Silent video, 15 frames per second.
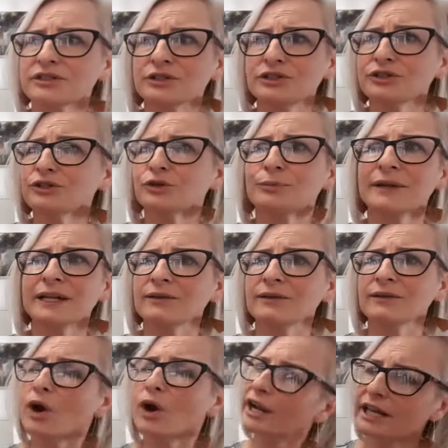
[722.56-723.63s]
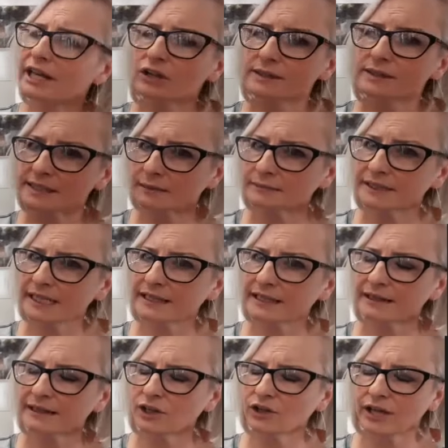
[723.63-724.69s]
you'll be working on
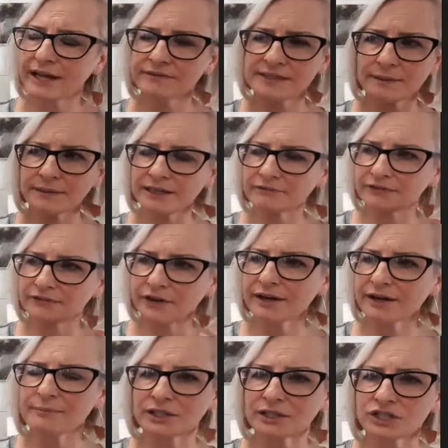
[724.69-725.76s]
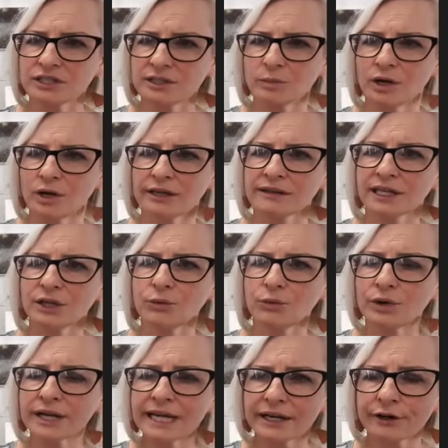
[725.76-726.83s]
something, you have something very much in your mind that you
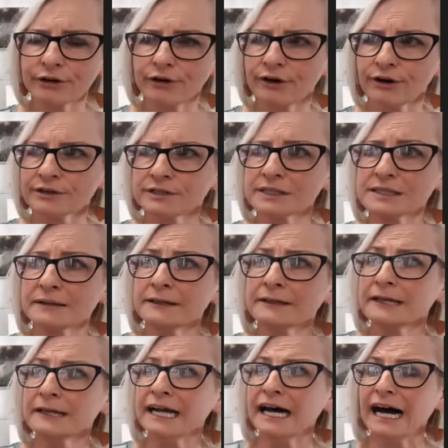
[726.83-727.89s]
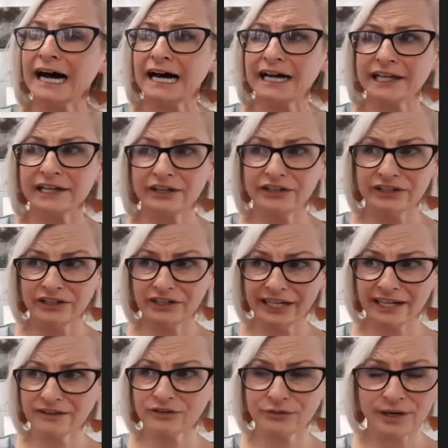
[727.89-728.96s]
want to get across. You
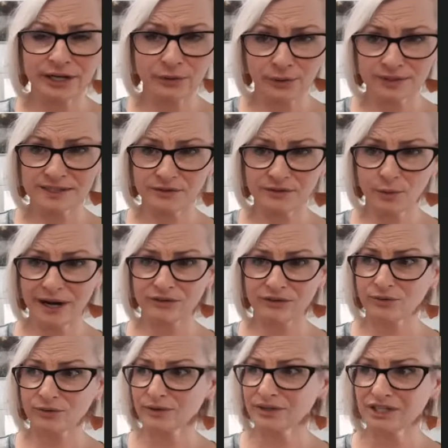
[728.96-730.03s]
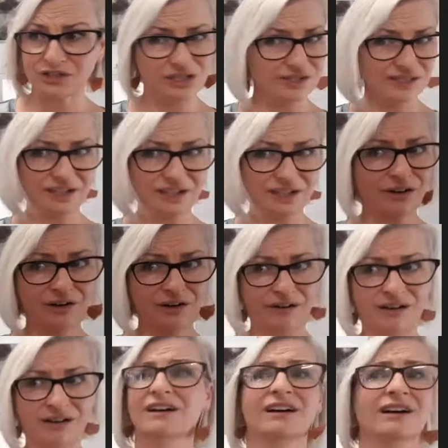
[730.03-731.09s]
get 3/4 of the way through it and you just go,
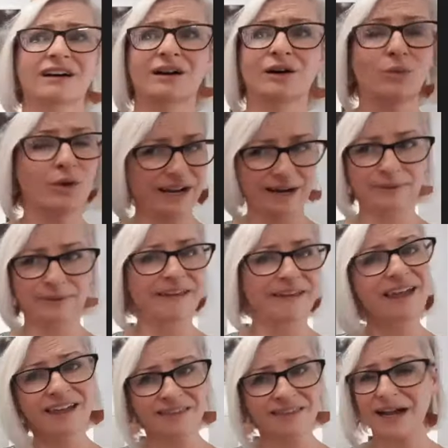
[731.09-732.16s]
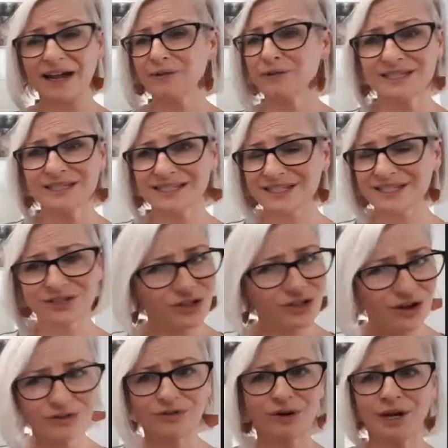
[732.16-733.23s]
oh, what happened there? That was
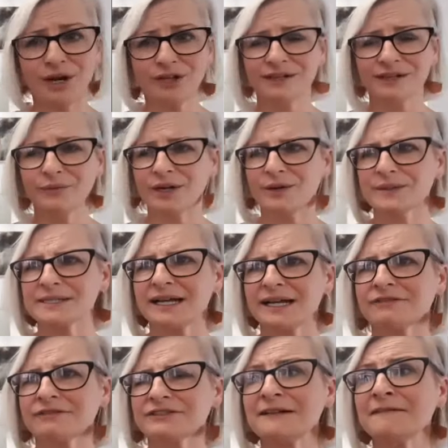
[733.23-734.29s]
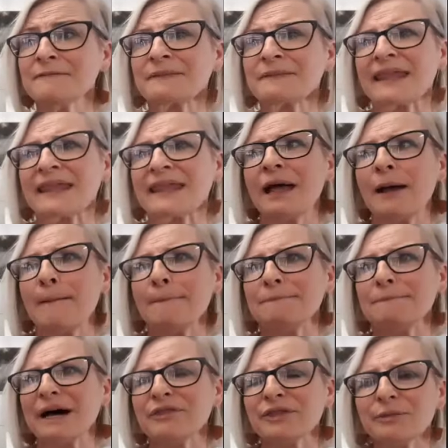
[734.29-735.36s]
not remotely what I was after.
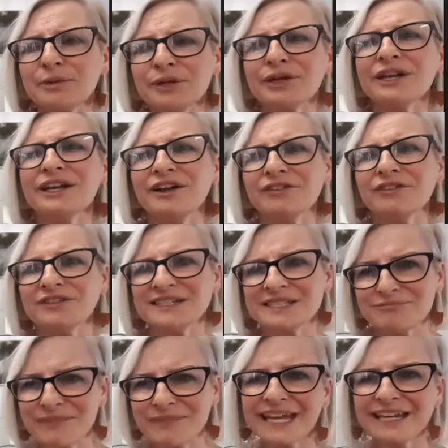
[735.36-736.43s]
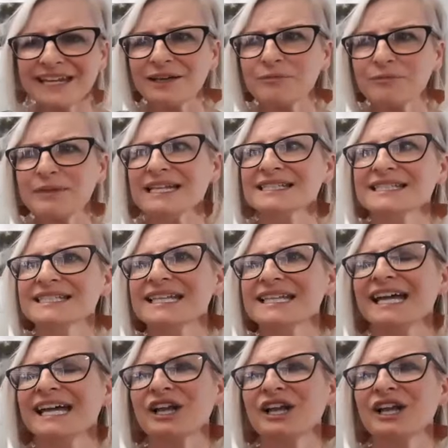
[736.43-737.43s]
But the beauty of this medium is that